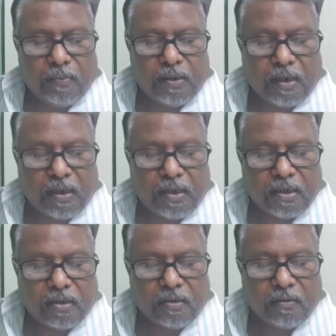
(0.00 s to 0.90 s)
in the
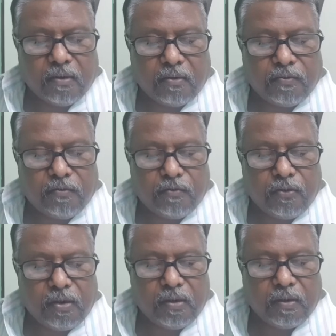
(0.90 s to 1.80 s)
digestion of the
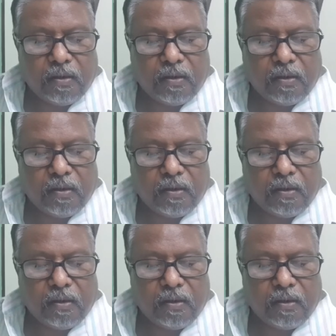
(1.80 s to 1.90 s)
food